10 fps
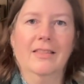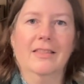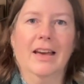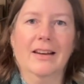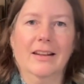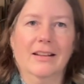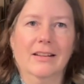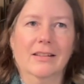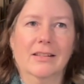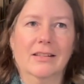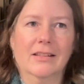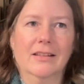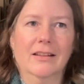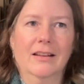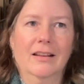that
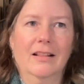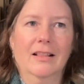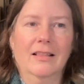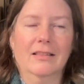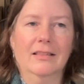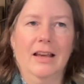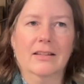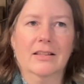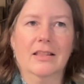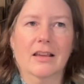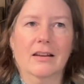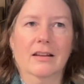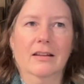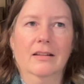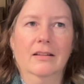is less
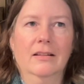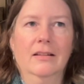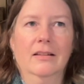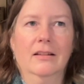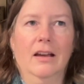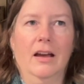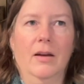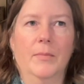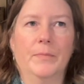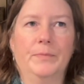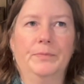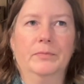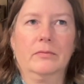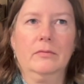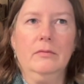than um,
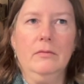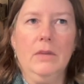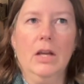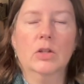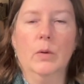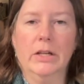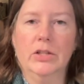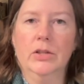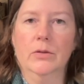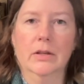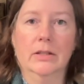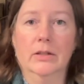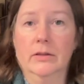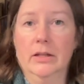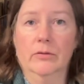22
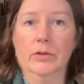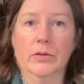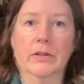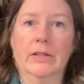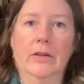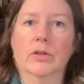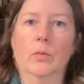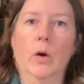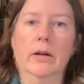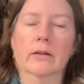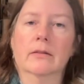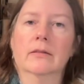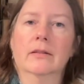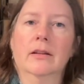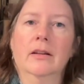that that reduces down to one.
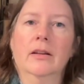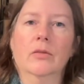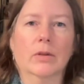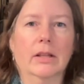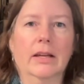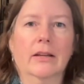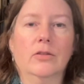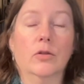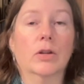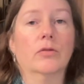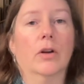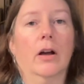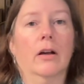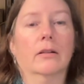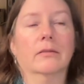Really, you can
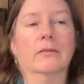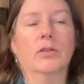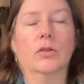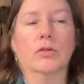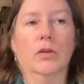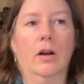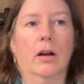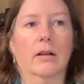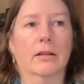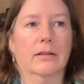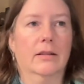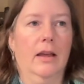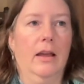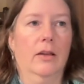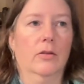draw you can draw, let's
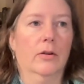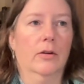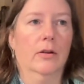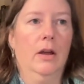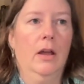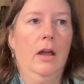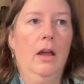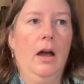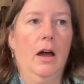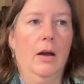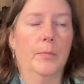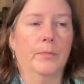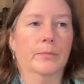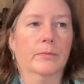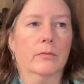say your, um,